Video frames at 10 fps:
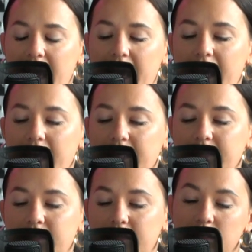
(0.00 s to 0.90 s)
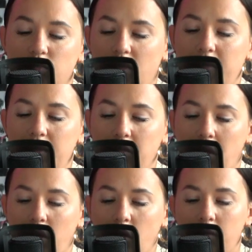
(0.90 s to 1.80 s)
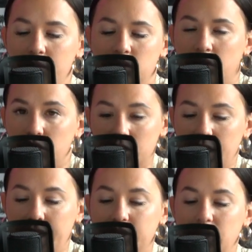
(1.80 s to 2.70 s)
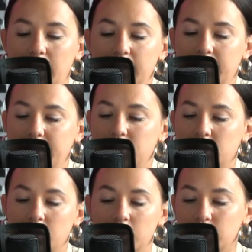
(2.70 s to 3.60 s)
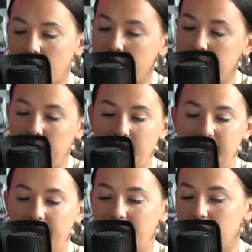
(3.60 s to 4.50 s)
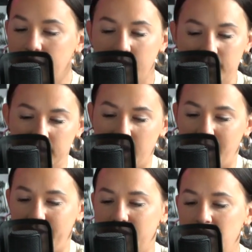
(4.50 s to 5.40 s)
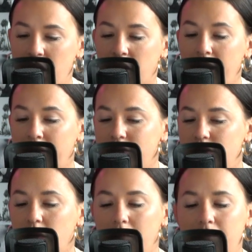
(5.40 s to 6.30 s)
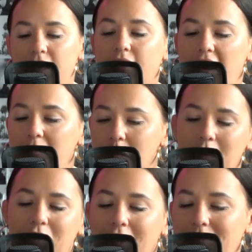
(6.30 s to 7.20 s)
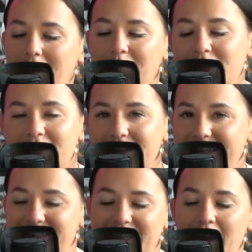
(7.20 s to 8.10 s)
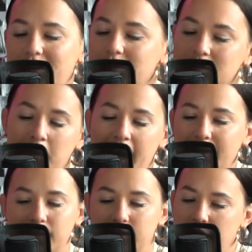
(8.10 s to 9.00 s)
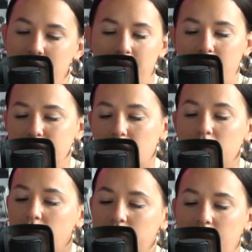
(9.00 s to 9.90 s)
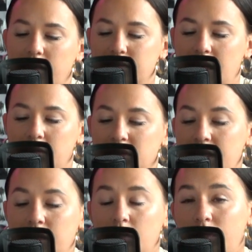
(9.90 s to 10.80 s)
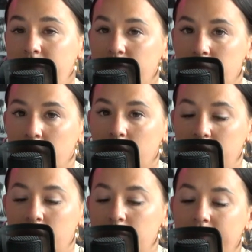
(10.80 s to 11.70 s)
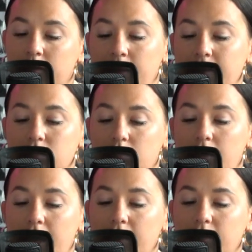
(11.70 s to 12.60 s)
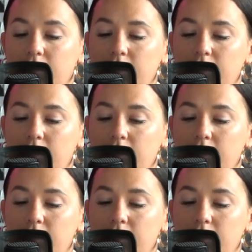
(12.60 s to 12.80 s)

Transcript: And these women were her maternal connection. They took her shopping, they got her hair done, they taught her how to do her makeup, warned her about periods and how to use pads and tampons, all the things that were taken away from her when her mother passed away.